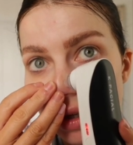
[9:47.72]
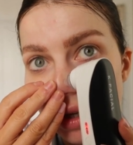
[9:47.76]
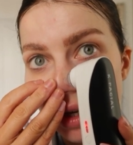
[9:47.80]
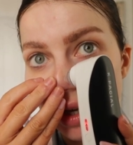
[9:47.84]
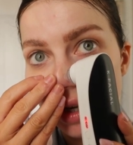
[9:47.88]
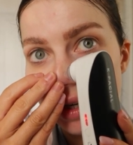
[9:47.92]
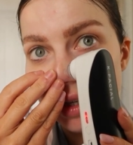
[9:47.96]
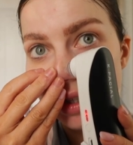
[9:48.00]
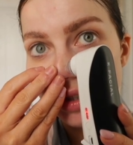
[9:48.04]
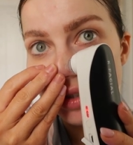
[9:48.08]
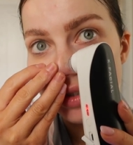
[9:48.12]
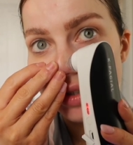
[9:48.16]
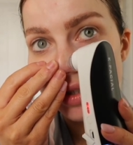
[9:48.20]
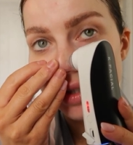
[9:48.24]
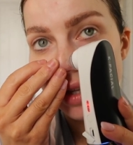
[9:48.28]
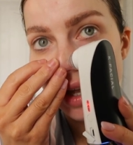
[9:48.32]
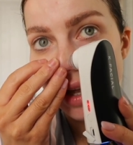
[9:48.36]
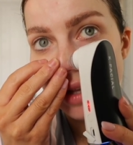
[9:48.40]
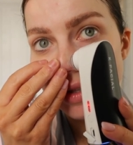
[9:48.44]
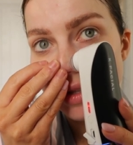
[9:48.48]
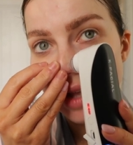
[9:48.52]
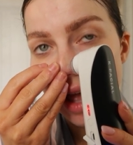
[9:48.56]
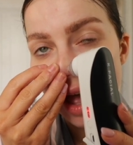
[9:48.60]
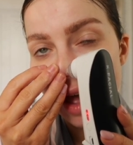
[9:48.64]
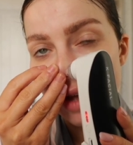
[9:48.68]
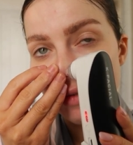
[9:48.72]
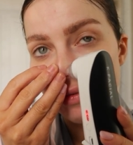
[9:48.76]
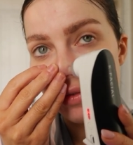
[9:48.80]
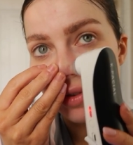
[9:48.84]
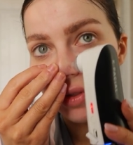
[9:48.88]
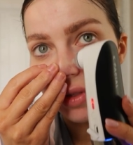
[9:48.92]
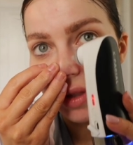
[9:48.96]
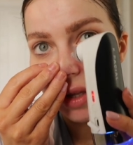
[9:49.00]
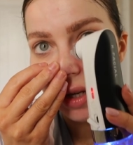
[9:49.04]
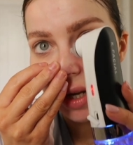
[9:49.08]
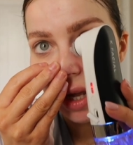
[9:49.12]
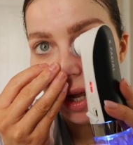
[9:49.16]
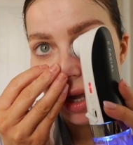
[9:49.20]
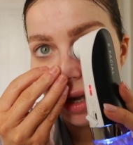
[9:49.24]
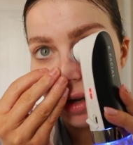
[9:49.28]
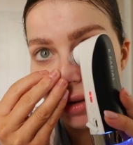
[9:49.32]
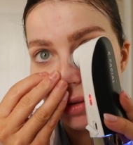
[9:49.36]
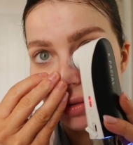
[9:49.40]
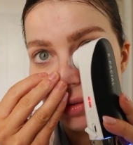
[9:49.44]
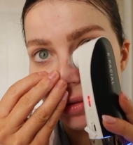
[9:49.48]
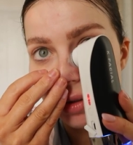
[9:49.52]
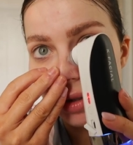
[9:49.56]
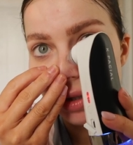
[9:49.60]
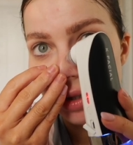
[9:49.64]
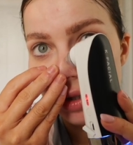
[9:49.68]
and it just gets everything
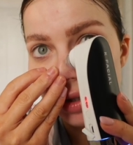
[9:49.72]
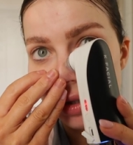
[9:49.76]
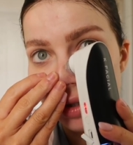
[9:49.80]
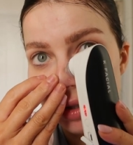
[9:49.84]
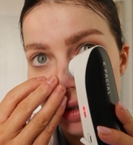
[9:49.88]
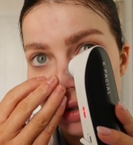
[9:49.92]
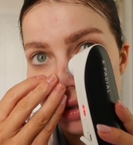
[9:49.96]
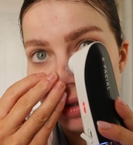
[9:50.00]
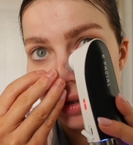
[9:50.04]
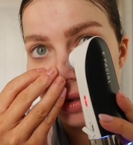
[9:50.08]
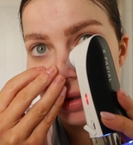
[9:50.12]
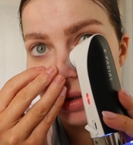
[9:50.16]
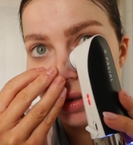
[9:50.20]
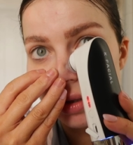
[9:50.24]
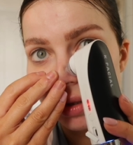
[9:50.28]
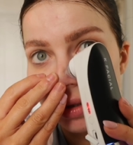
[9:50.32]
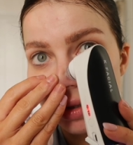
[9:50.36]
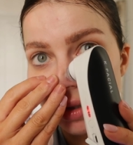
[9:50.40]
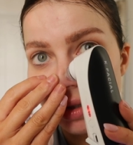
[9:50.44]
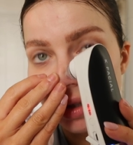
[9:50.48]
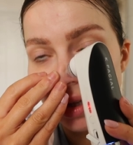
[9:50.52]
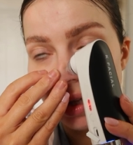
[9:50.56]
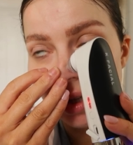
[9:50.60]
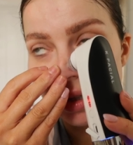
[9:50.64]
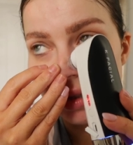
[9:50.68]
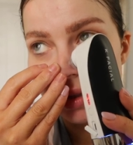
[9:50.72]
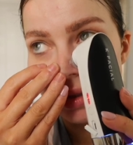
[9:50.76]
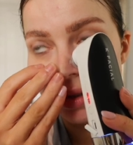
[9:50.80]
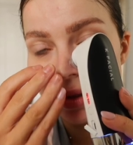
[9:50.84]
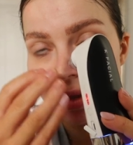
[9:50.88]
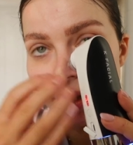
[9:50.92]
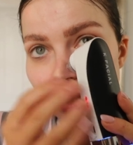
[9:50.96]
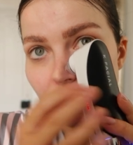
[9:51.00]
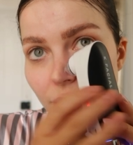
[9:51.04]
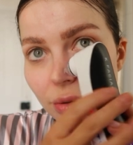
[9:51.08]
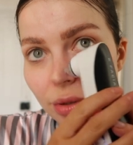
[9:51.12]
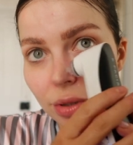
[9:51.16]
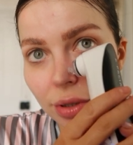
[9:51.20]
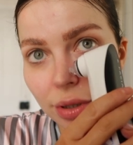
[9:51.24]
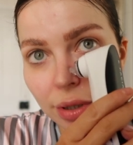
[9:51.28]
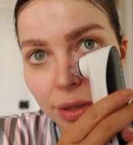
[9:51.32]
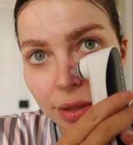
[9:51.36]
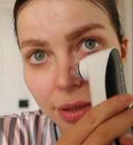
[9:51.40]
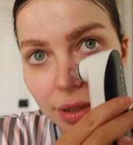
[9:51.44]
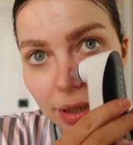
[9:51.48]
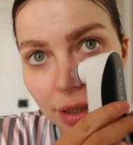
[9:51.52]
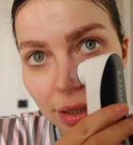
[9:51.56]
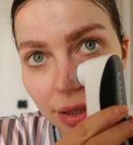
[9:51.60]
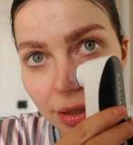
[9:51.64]
out. It's so good.